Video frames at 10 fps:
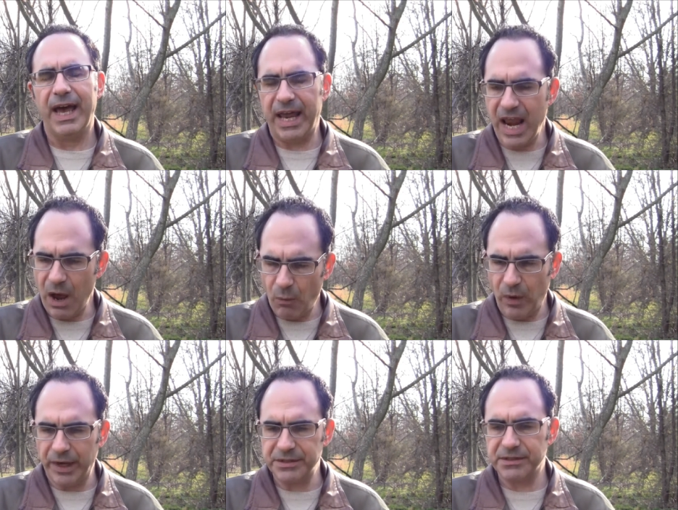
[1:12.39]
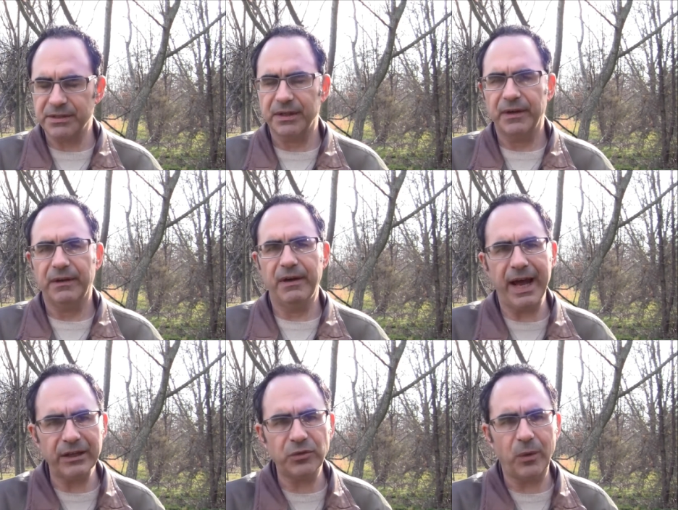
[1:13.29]
And not once,
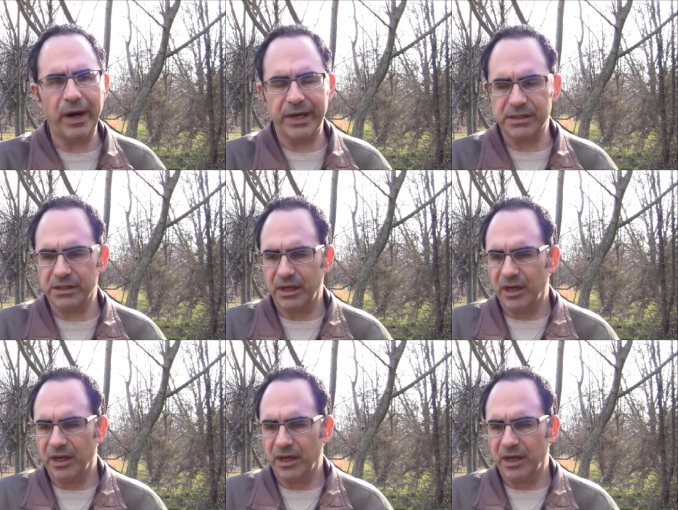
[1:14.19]
not twice,